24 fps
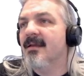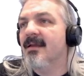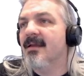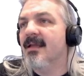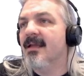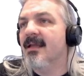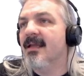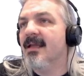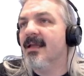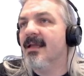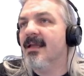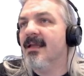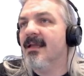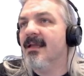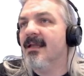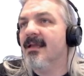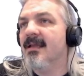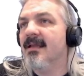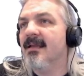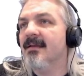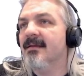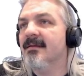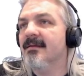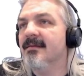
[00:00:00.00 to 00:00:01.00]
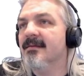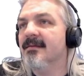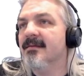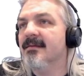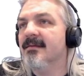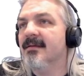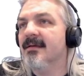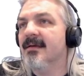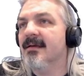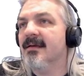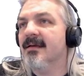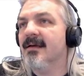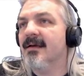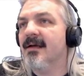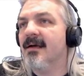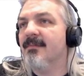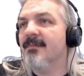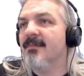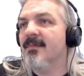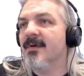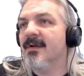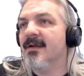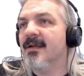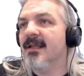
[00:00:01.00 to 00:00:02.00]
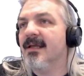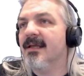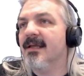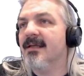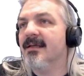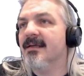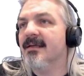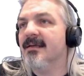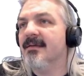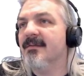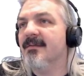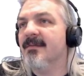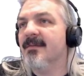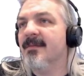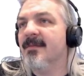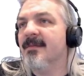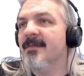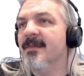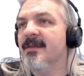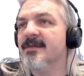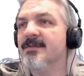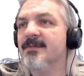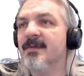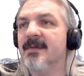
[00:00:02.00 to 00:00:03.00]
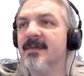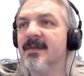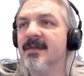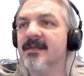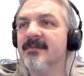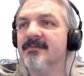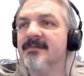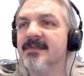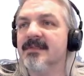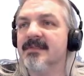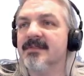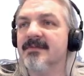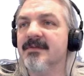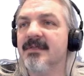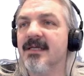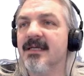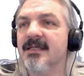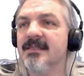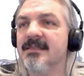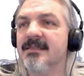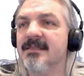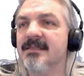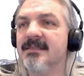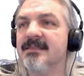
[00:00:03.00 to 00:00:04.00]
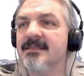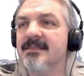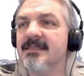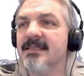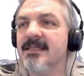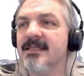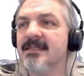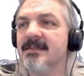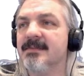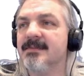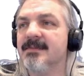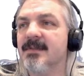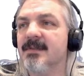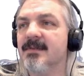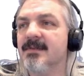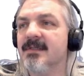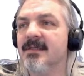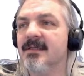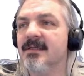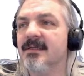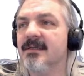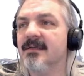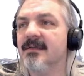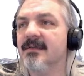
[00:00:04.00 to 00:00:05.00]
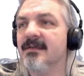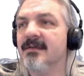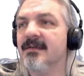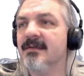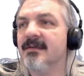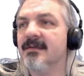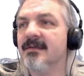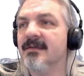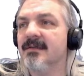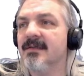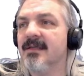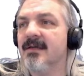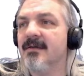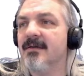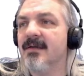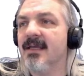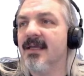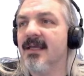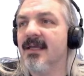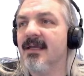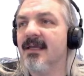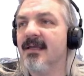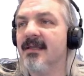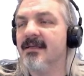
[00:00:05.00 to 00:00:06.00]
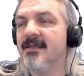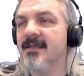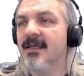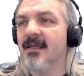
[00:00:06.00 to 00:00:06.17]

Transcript: and up one layer, this one that I've just created, select the folder, go add.